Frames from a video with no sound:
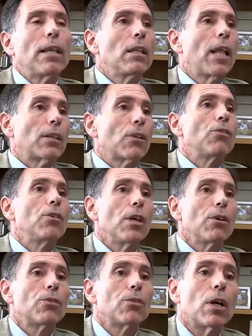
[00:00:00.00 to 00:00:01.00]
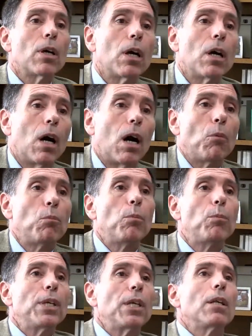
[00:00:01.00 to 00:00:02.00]
like to see us
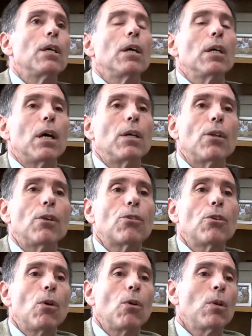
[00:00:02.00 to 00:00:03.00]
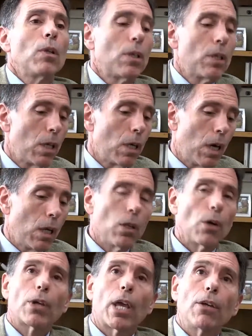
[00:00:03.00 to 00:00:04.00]
be in additional
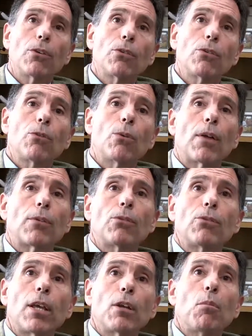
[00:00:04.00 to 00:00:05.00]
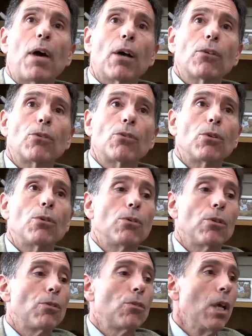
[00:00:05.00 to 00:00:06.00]
locations throughout the state of
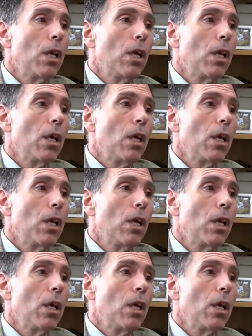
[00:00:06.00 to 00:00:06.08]
Massachusetts.